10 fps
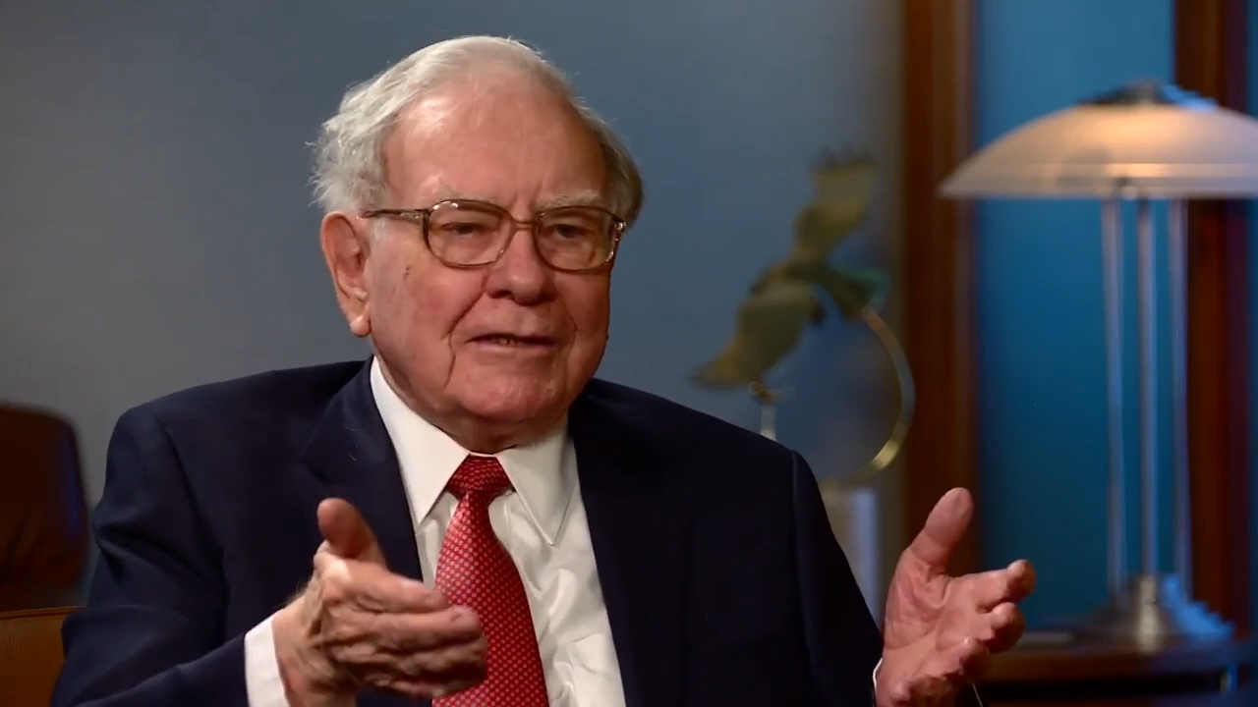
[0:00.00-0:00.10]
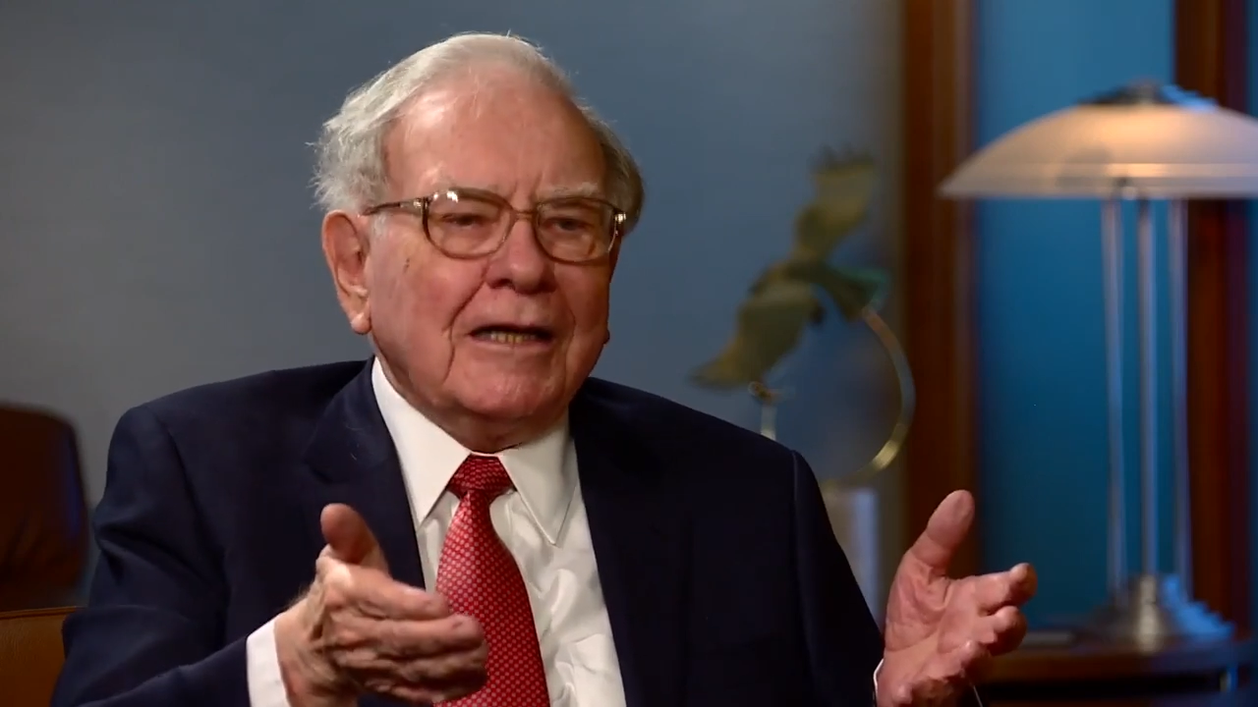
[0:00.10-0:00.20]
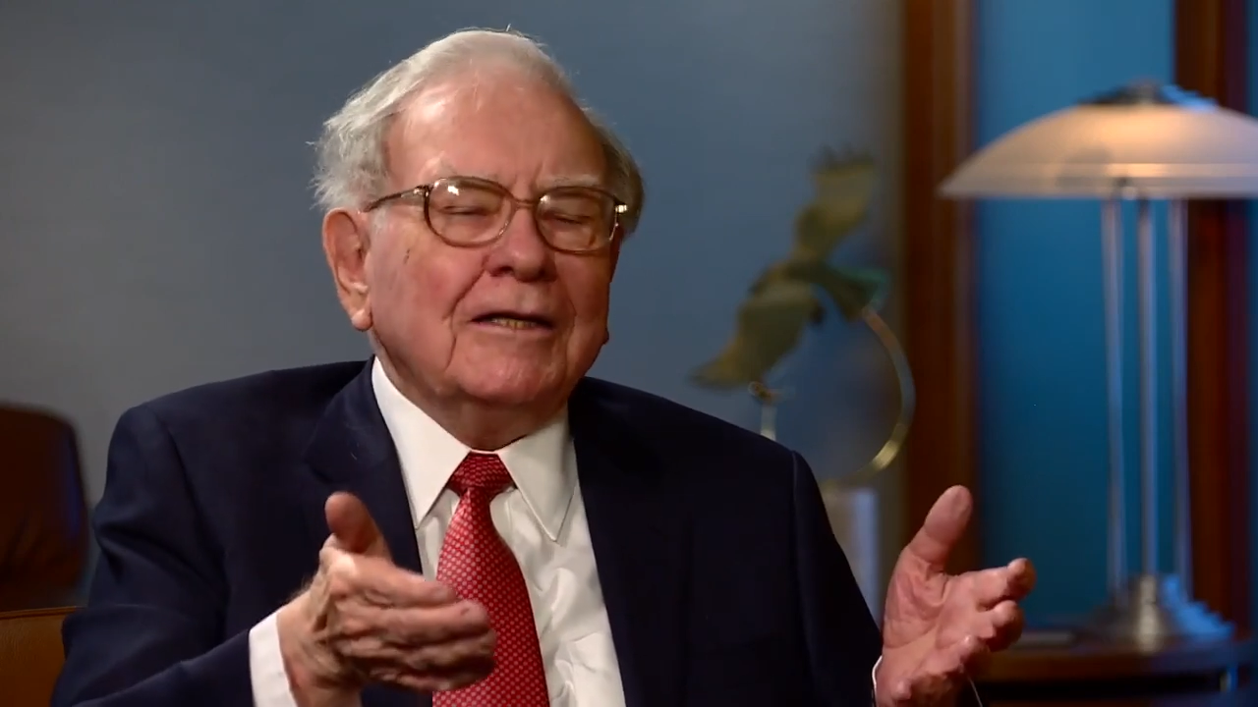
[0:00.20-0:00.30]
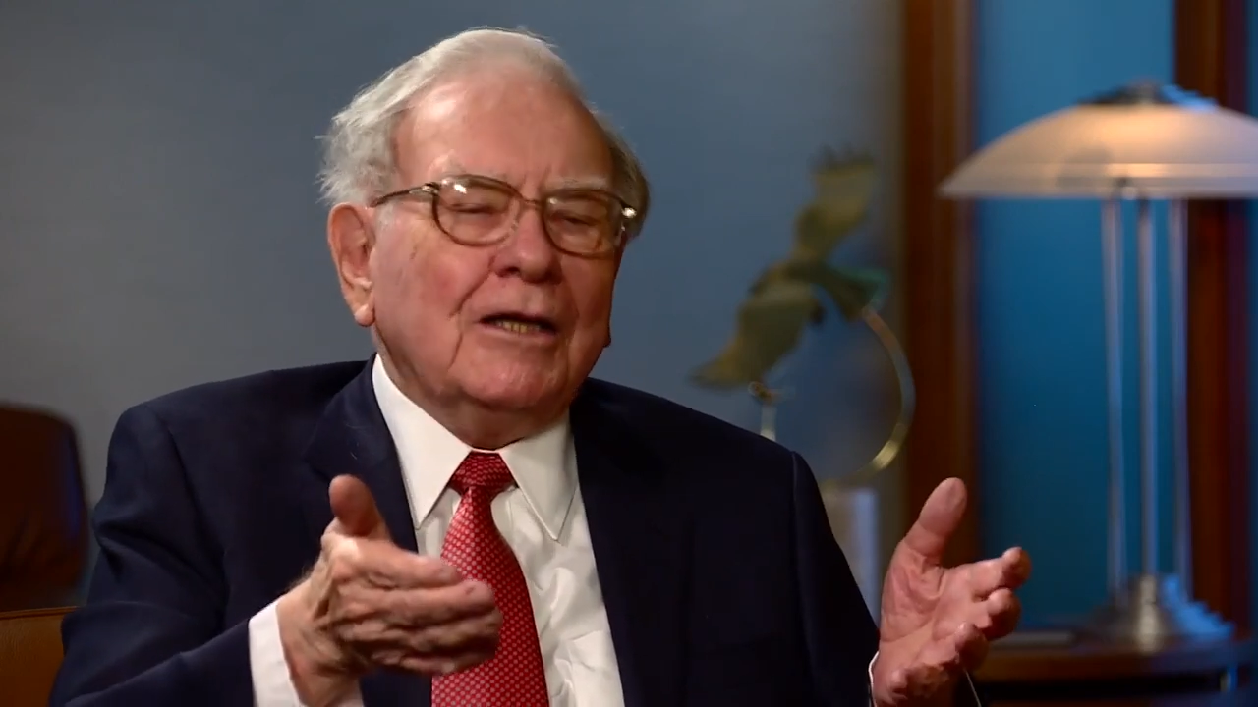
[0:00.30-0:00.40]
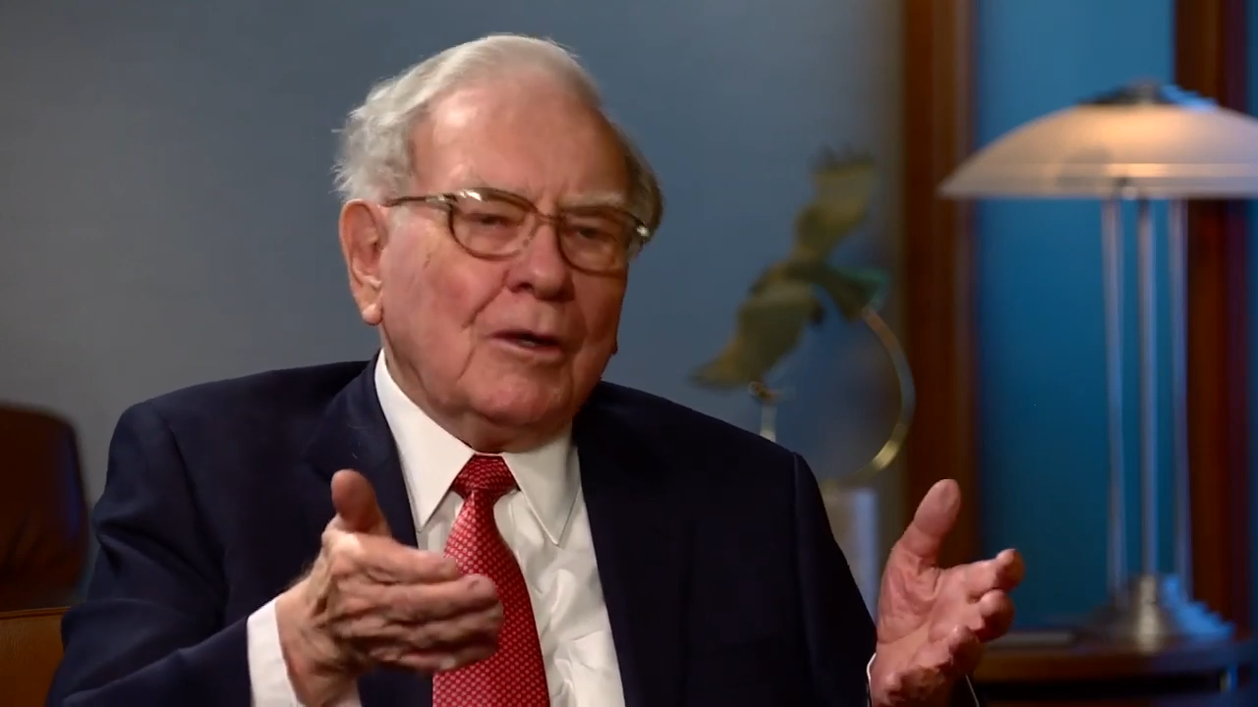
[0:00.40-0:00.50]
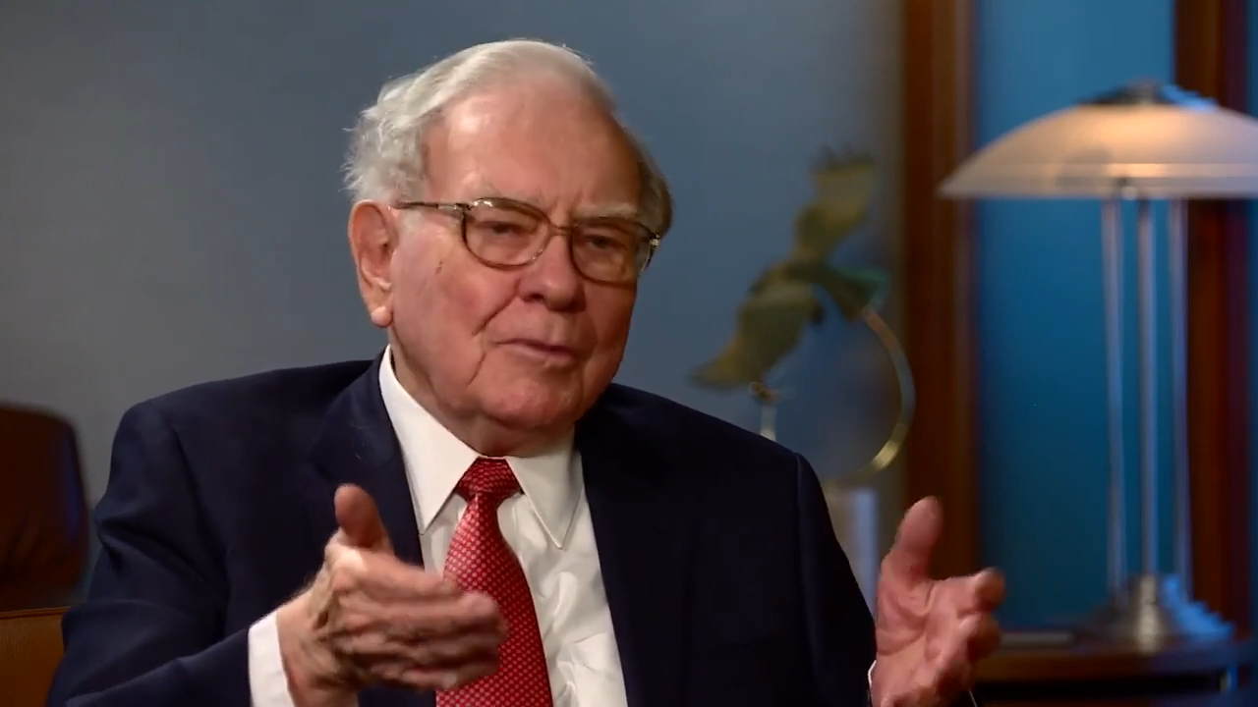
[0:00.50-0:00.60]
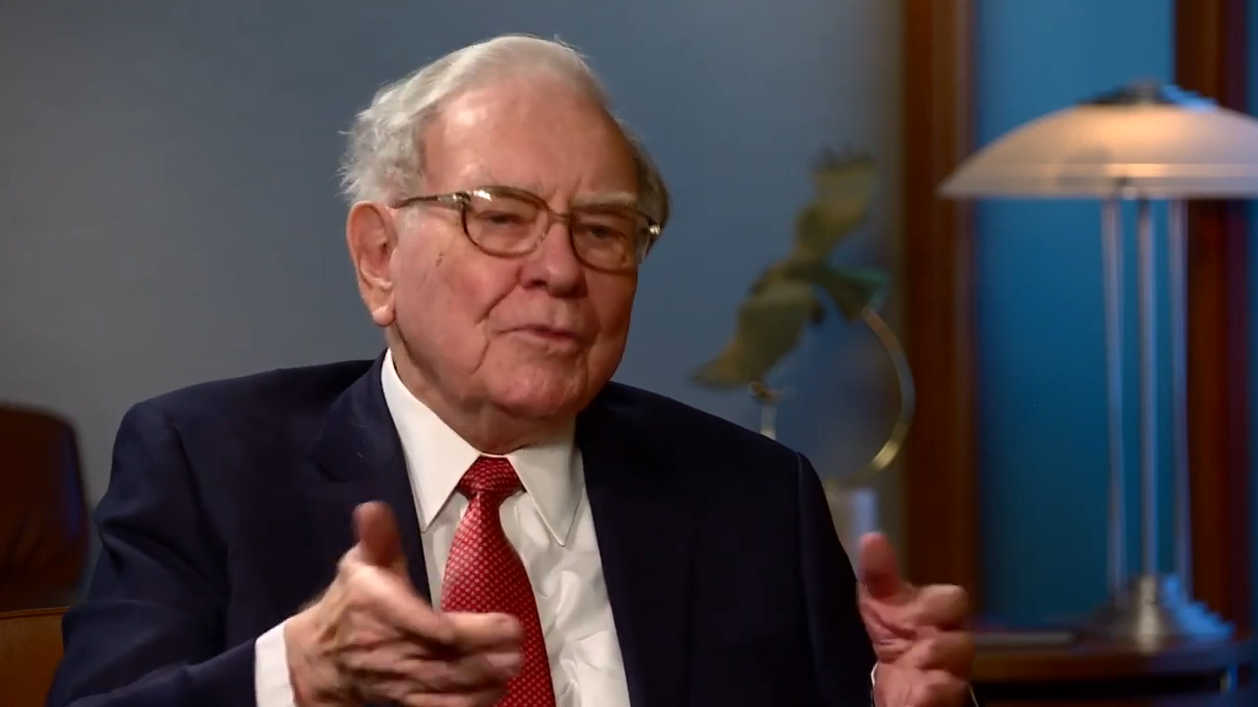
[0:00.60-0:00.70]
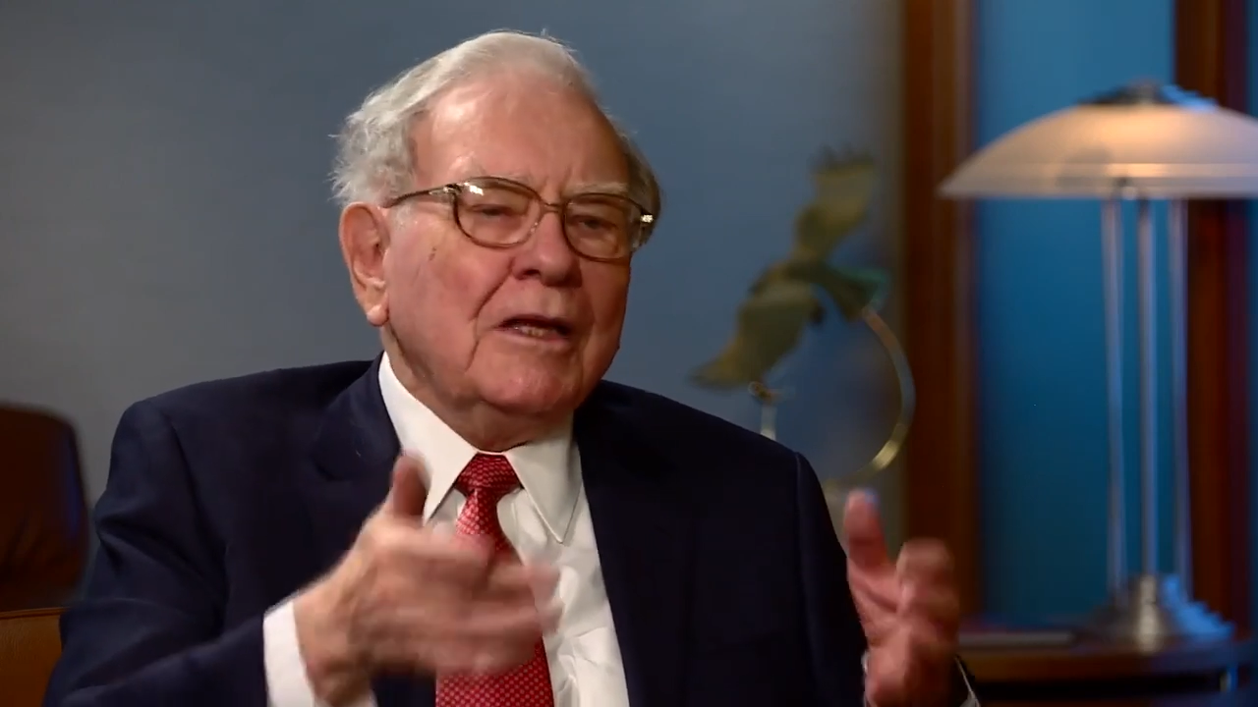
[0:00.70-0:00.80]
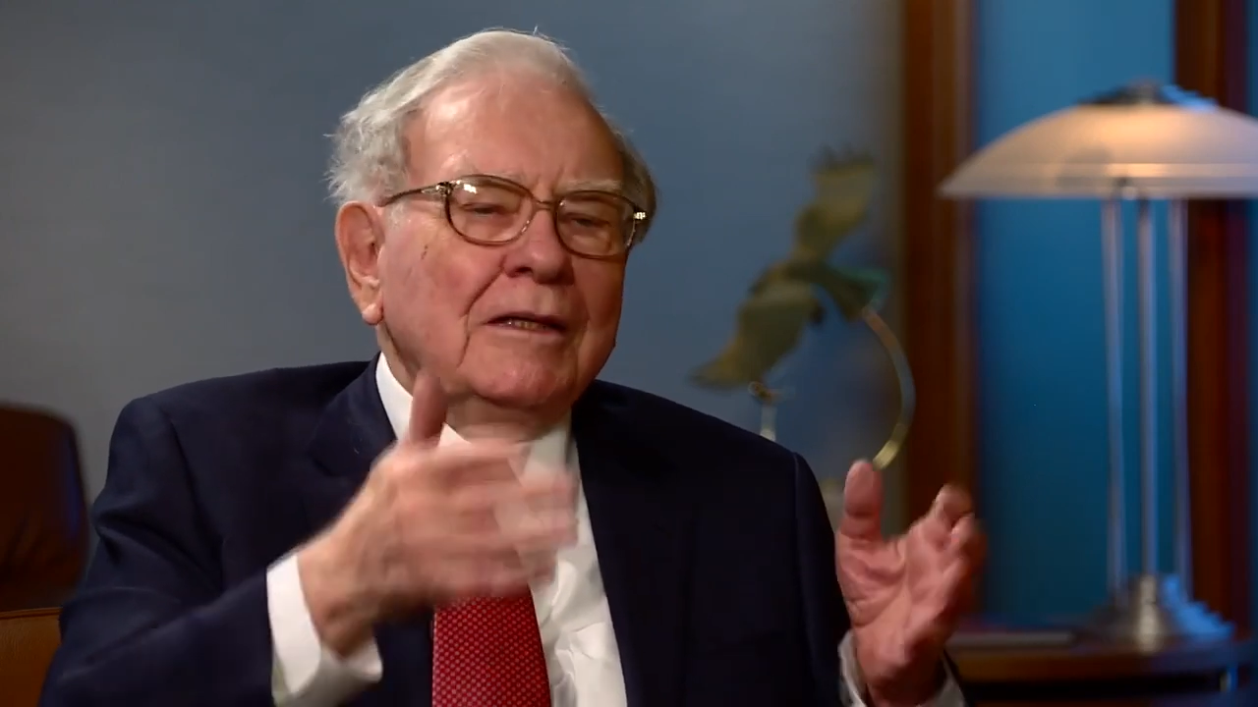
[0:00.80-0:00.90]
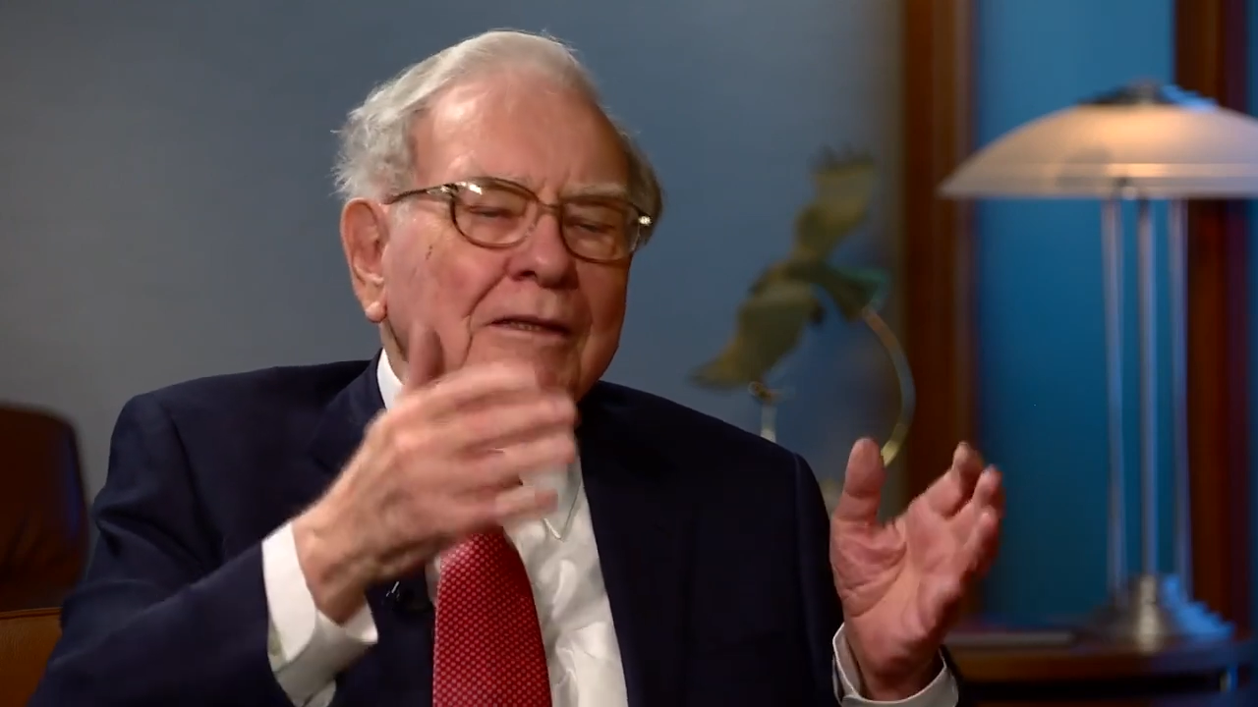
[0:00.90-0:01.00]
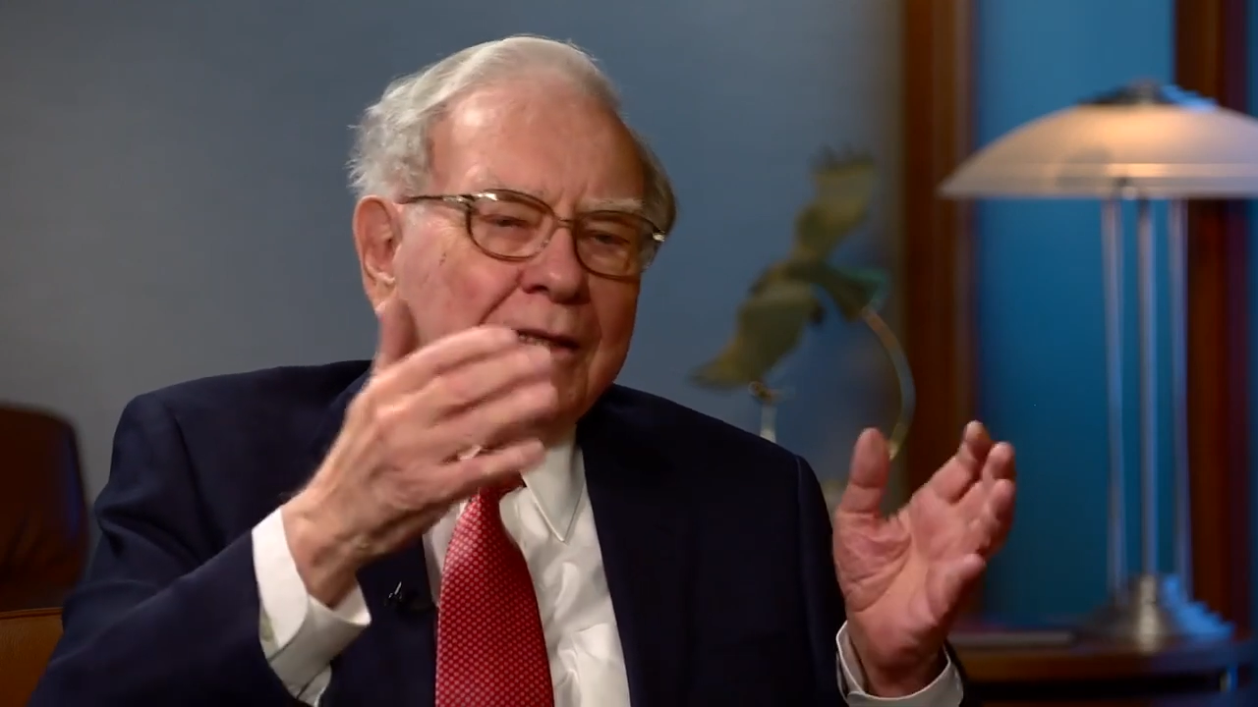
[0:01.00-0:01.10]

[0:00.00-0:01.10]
I say, you know,